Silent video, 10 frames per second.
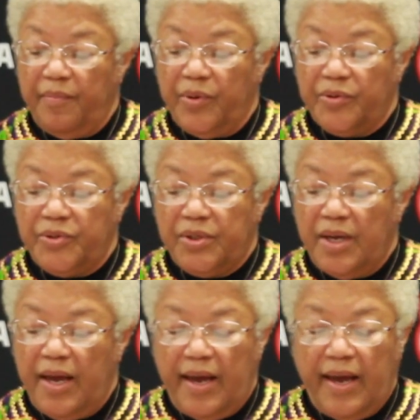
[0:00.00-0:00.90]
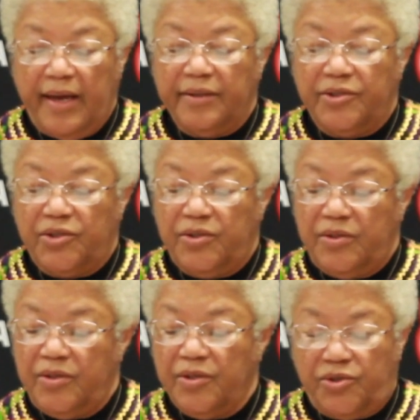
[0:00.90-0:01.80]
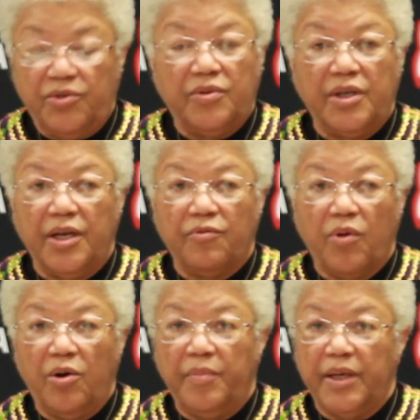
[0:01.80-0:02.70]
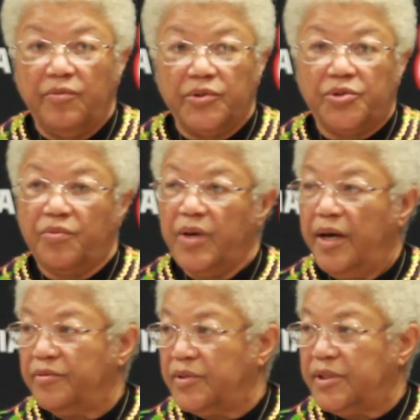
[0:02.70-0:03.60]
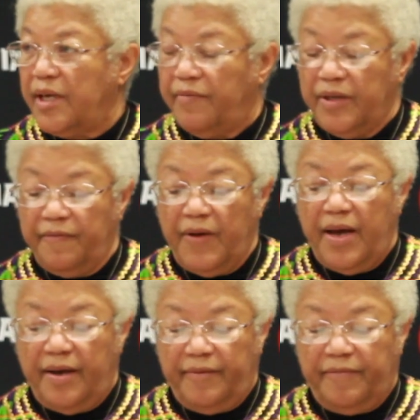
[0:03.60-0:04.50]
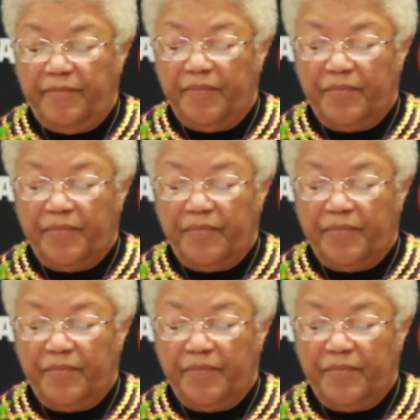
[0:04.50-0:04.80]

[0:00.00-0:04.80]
members and the student enrollment was 375.